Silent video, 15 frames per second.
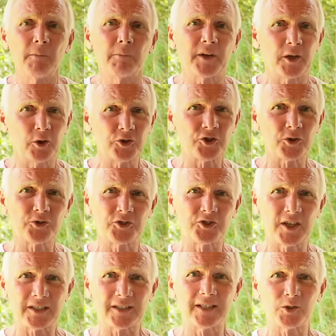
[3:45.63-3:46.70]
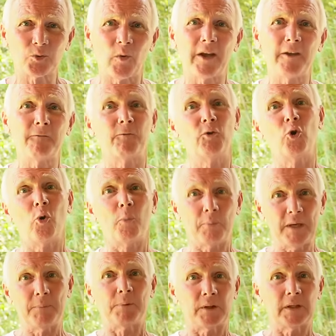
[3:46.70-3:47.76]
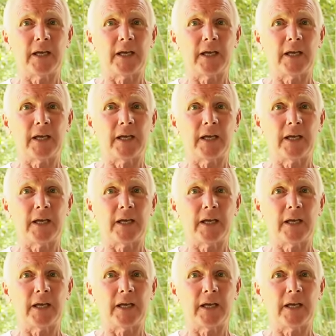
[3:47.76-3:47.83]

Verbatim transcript: But I also suggest this way for people